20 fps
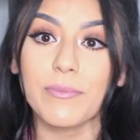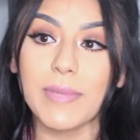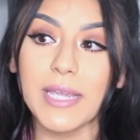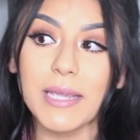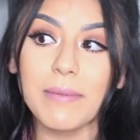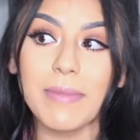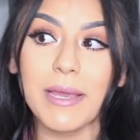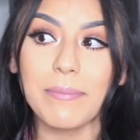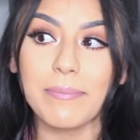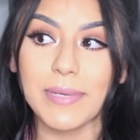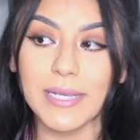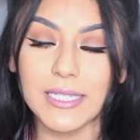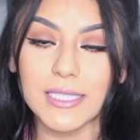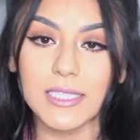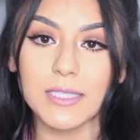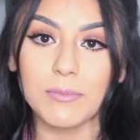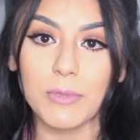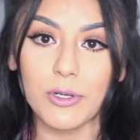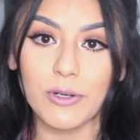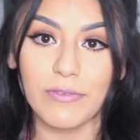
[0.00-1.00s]
me, my
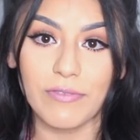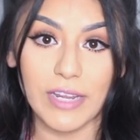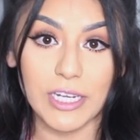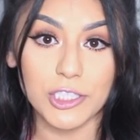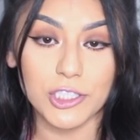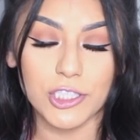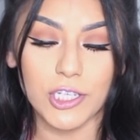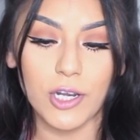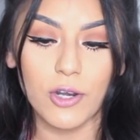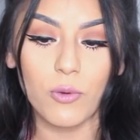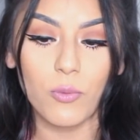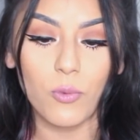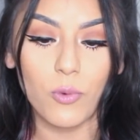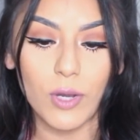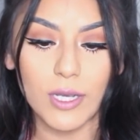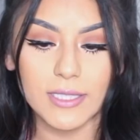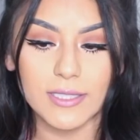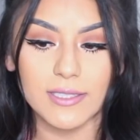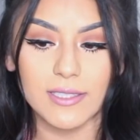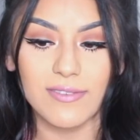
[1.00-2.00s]
biggest motivation
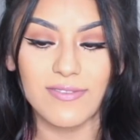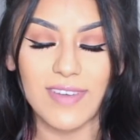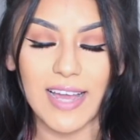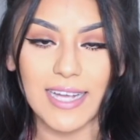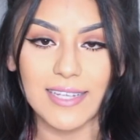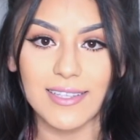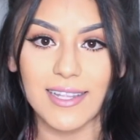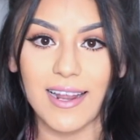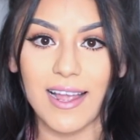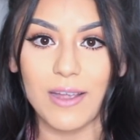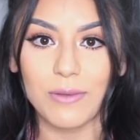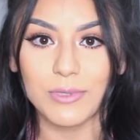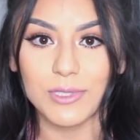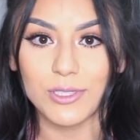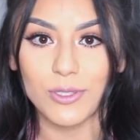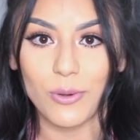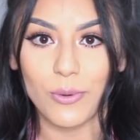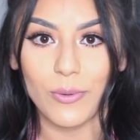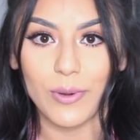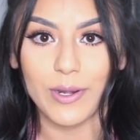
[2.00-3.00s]
was the fact that I was
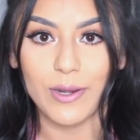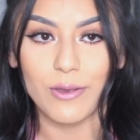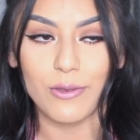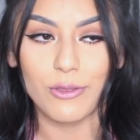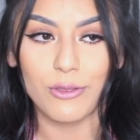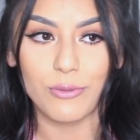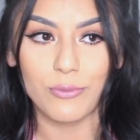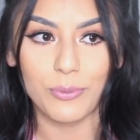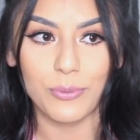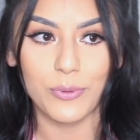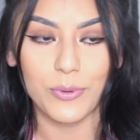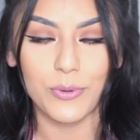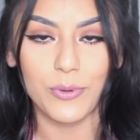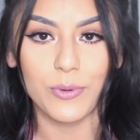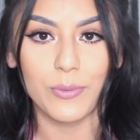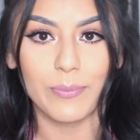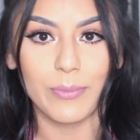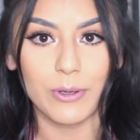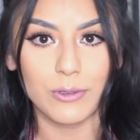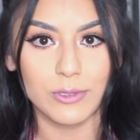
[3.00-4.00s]
going
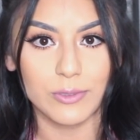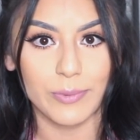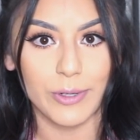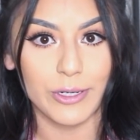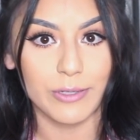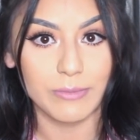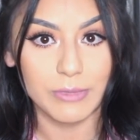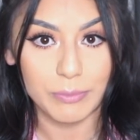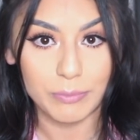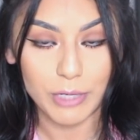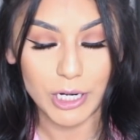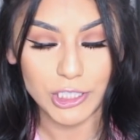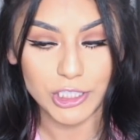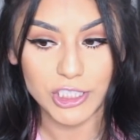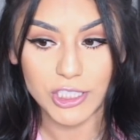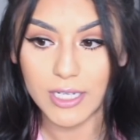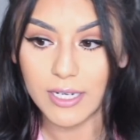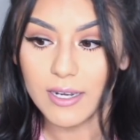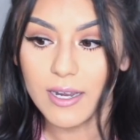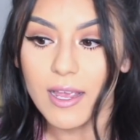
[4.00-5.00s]
through postpartum
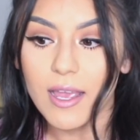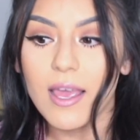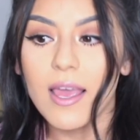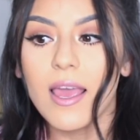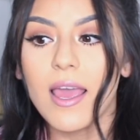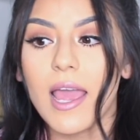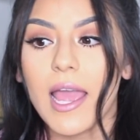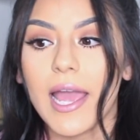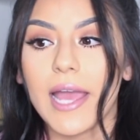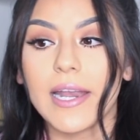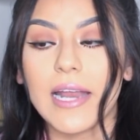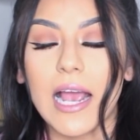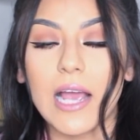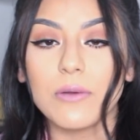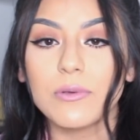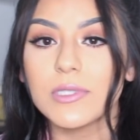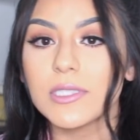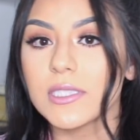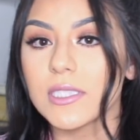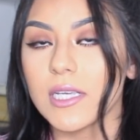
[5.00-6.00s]
depression, and I
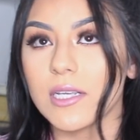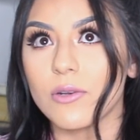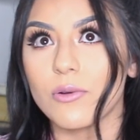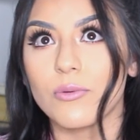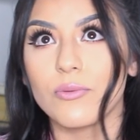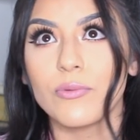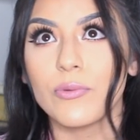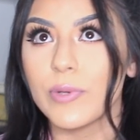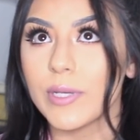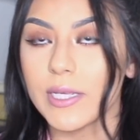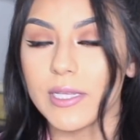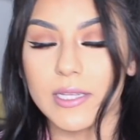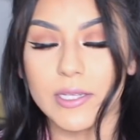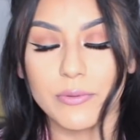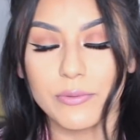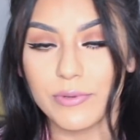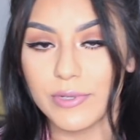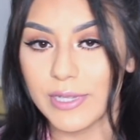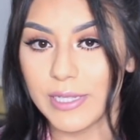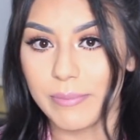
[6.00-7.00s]
was in a really,
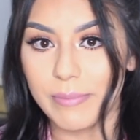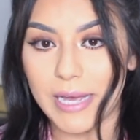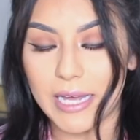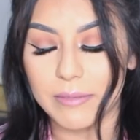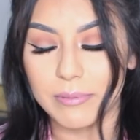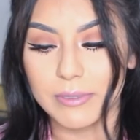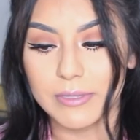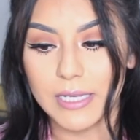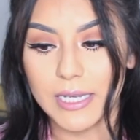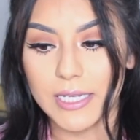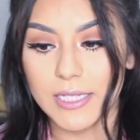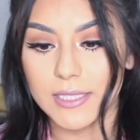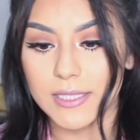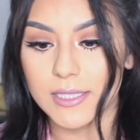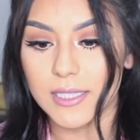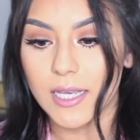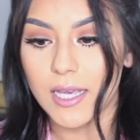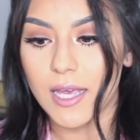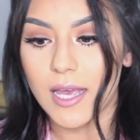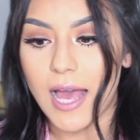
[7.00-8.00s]
really bad
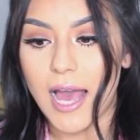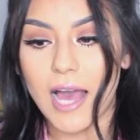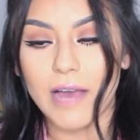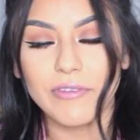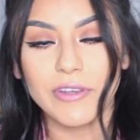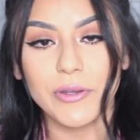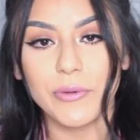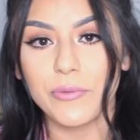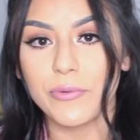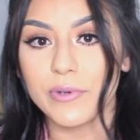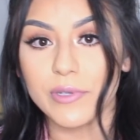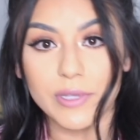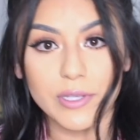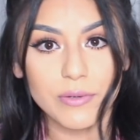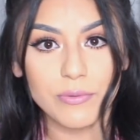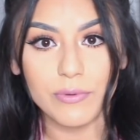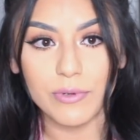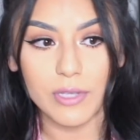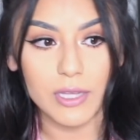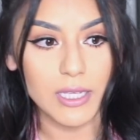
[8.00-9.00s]
place, having
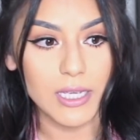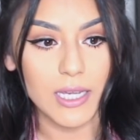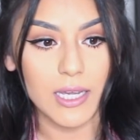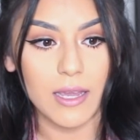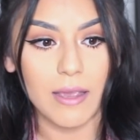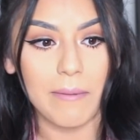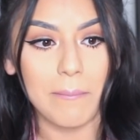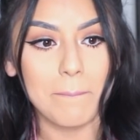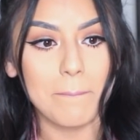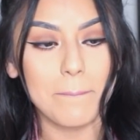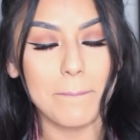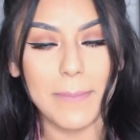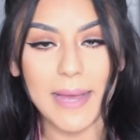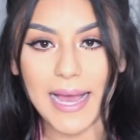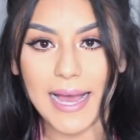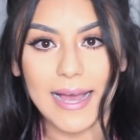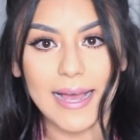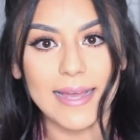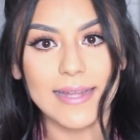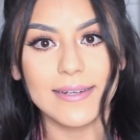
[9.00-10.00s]
really, really
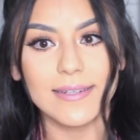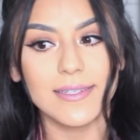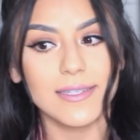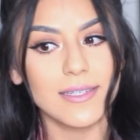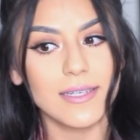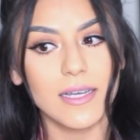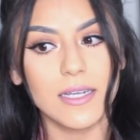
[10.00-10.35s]
bad,